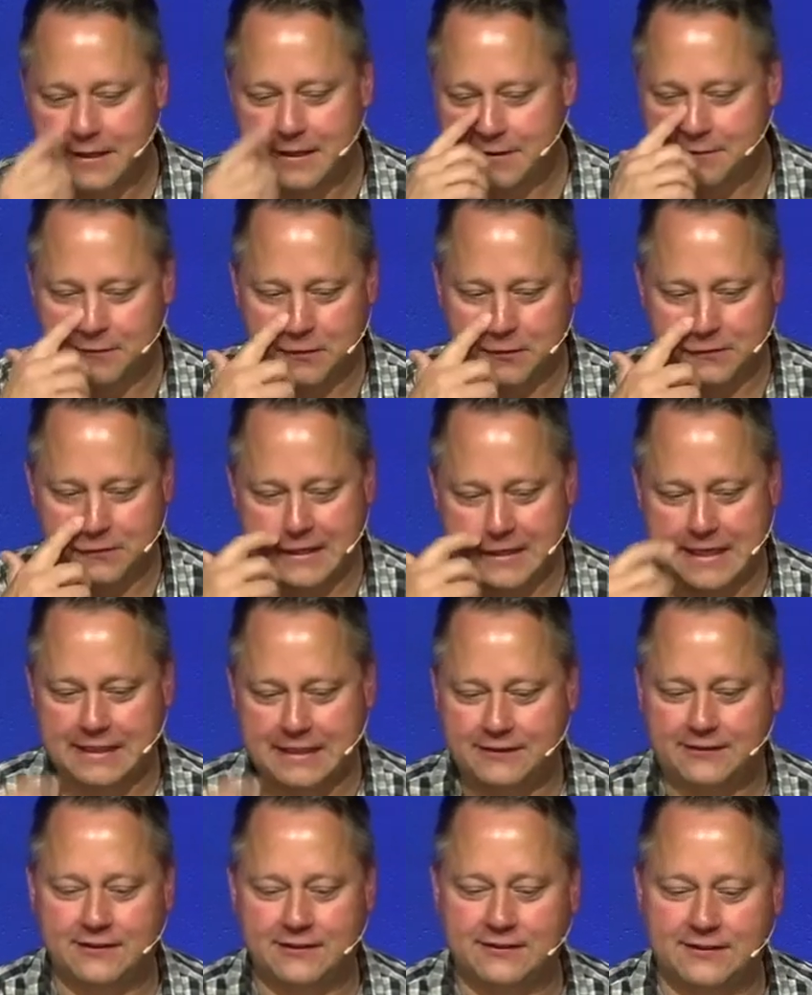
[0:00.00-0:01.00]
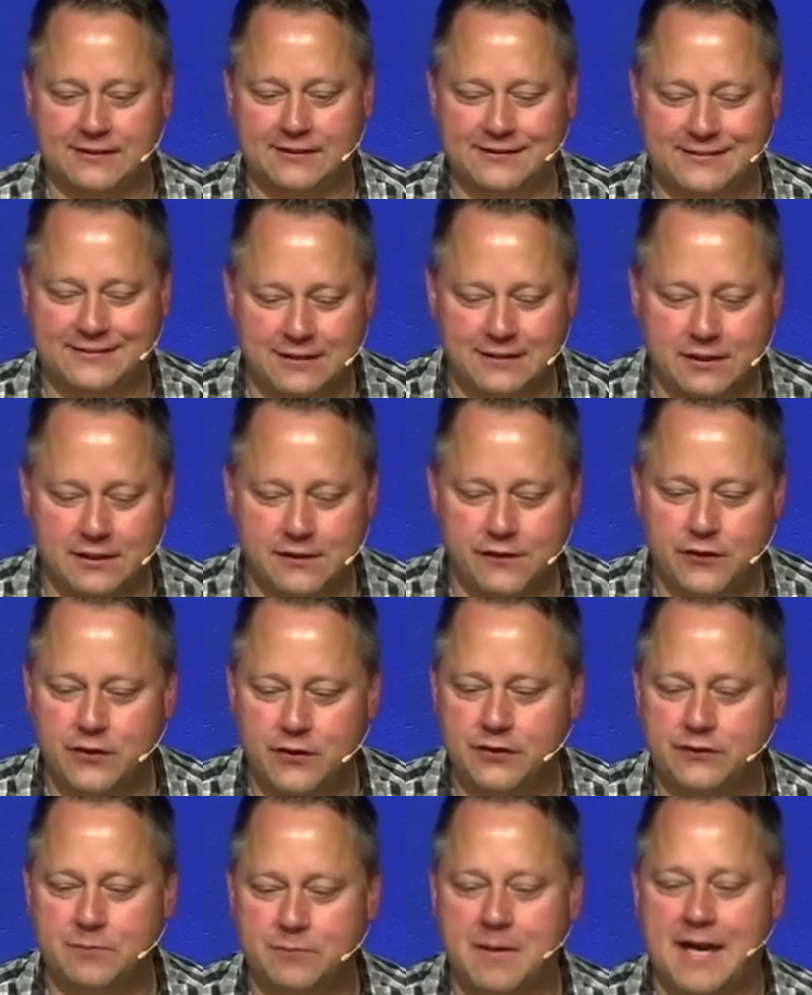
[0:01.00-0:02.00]
In verse 8, he says, The silver
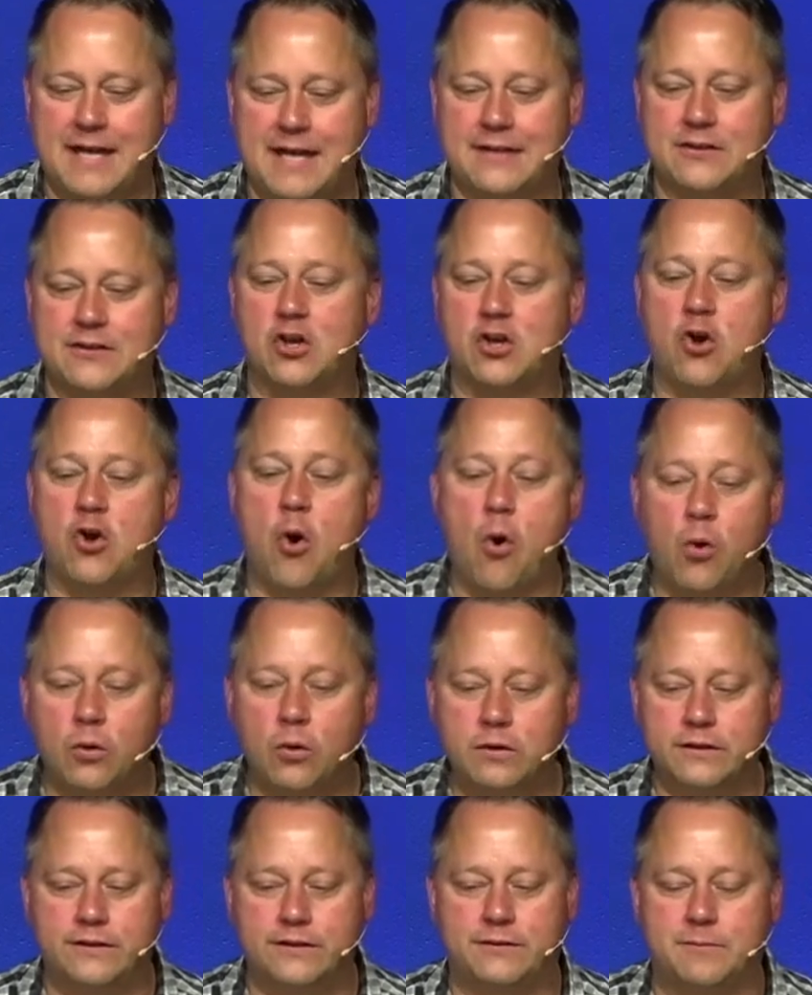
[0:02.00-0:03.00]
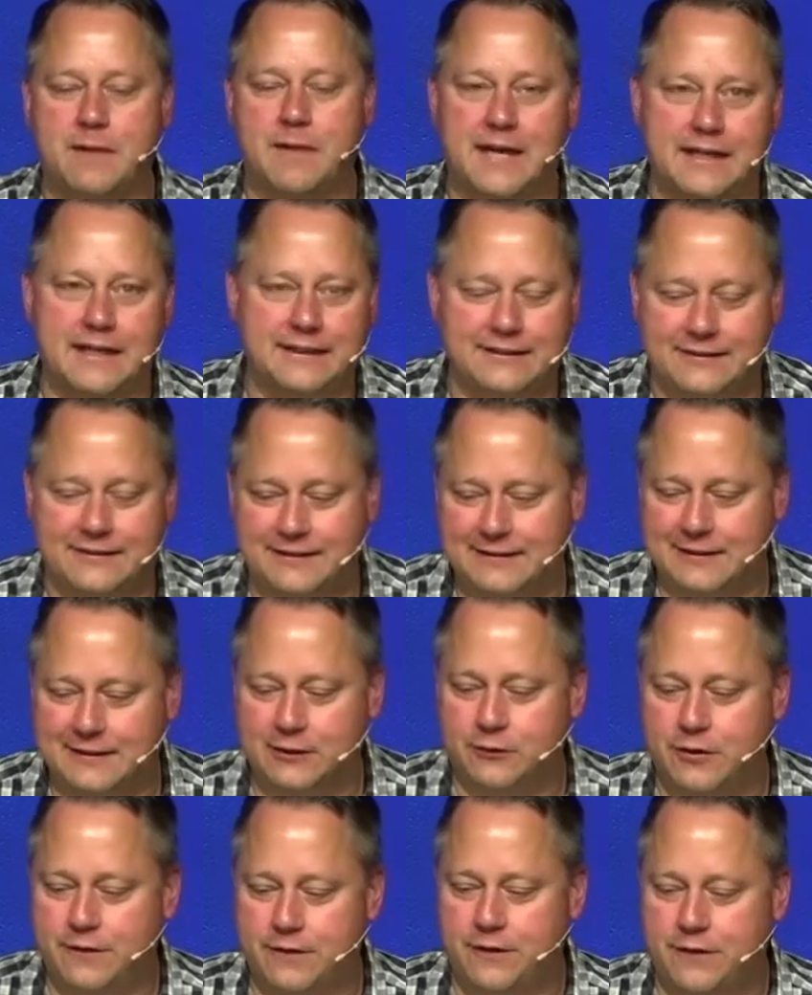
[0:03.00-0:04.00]
is mine, the gold is mine, says the
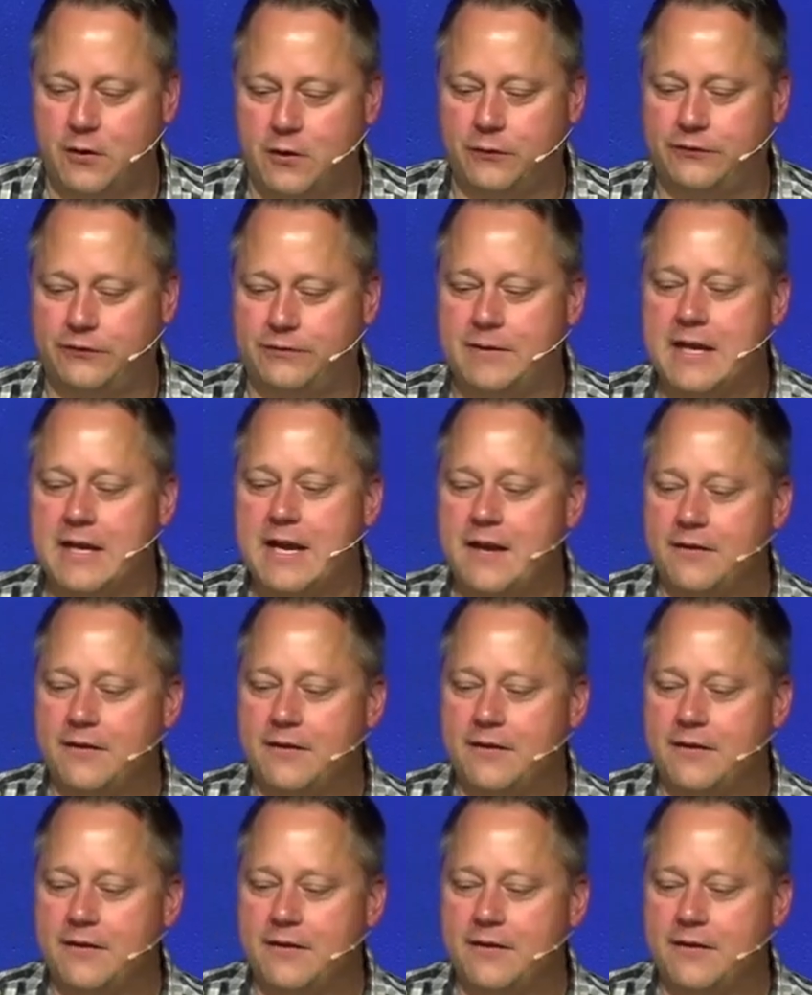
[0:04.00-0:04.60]
Lord of hosts.